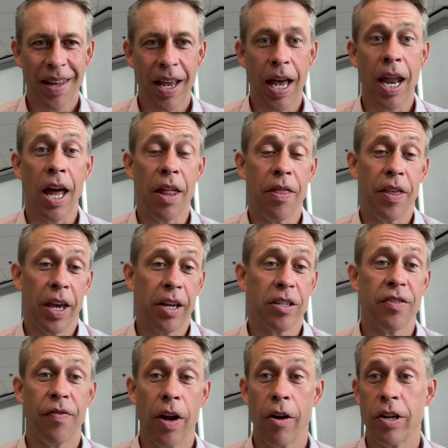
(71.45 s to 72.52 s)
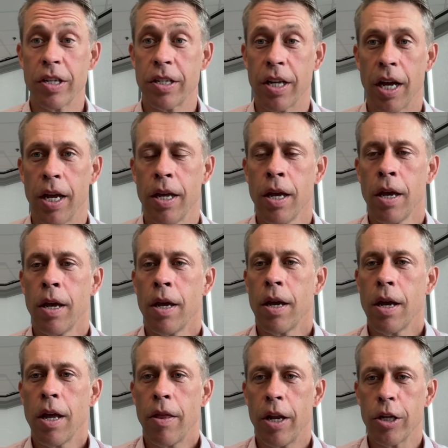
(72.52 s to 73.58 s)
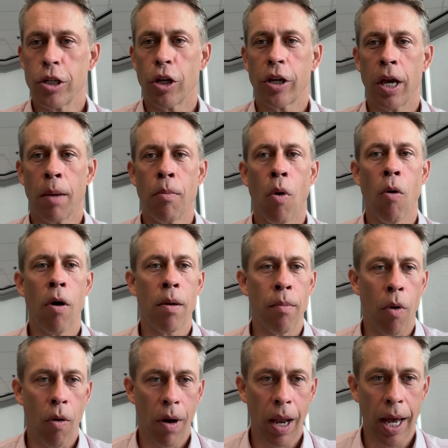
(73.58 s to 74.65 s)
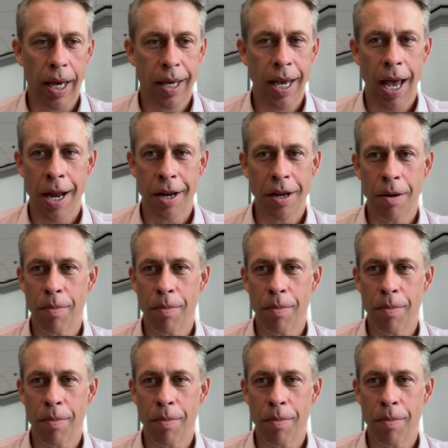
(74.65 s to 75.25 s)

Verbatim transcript: and I think it's fair to mm. say that it's looking more and more like Canada.